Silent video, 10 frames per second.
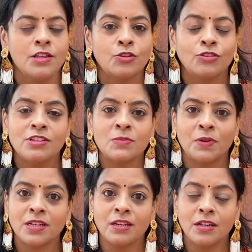So this
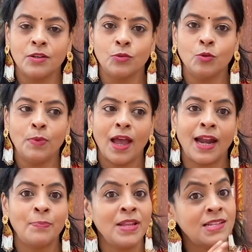particular group
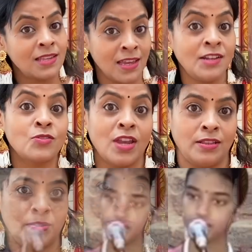had been singing together